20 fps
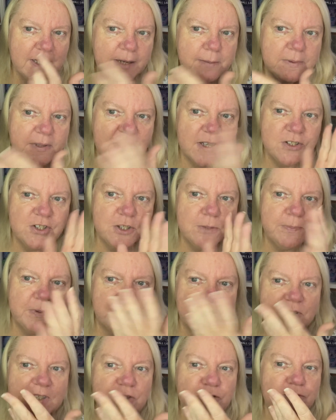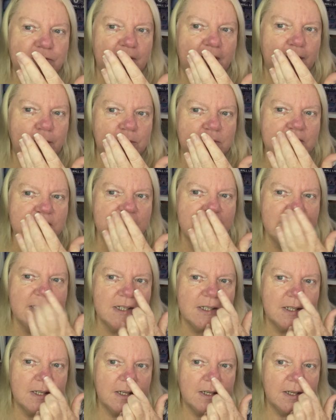but that's just because it's rounded.
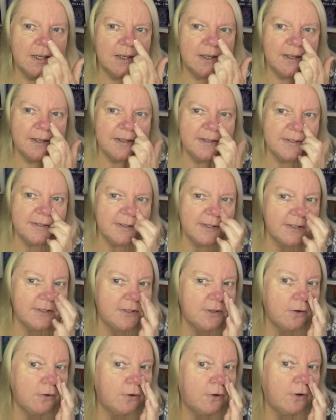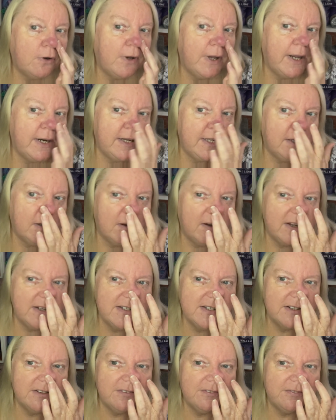It's not got any kind
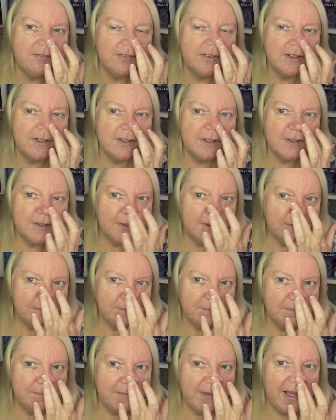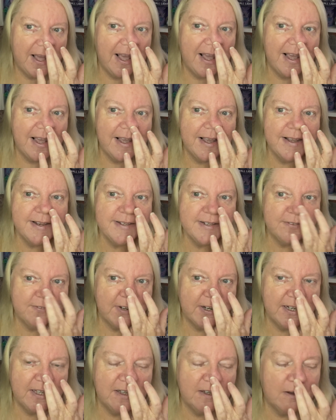of head of
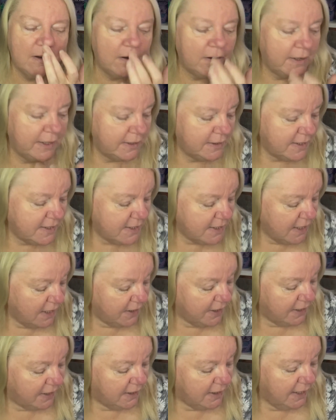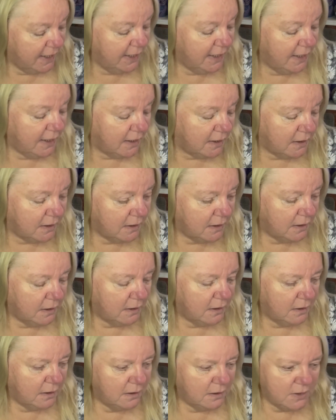any kind. There's nothing there.
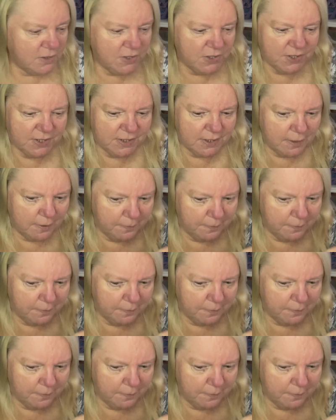Just